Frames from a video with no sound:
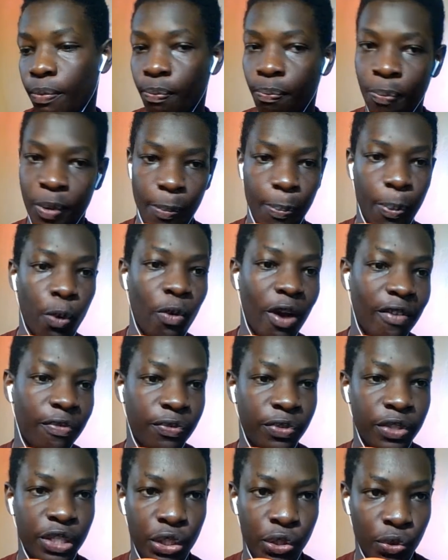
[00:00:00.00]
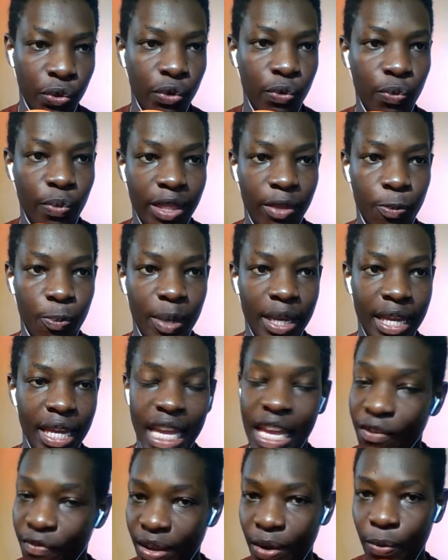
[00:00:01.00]
People who have stood with me
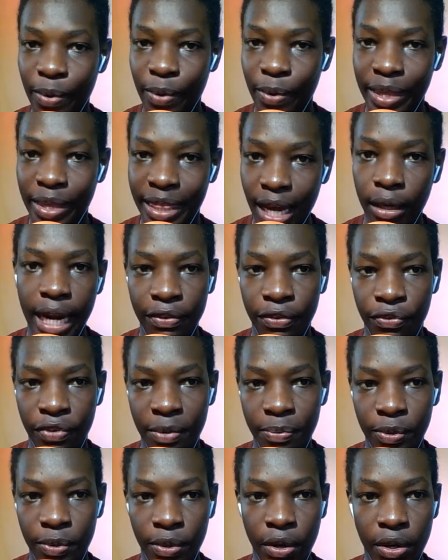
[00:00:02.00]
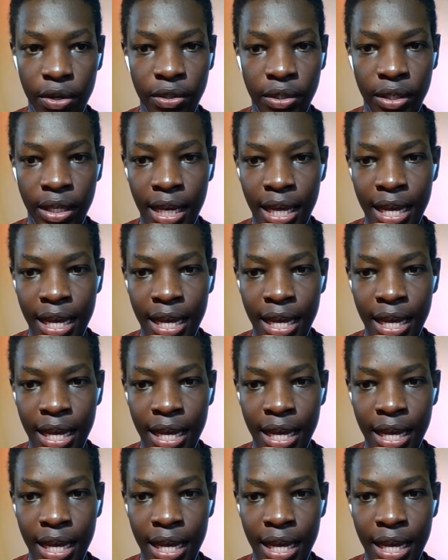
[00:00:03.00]
even without live streams, because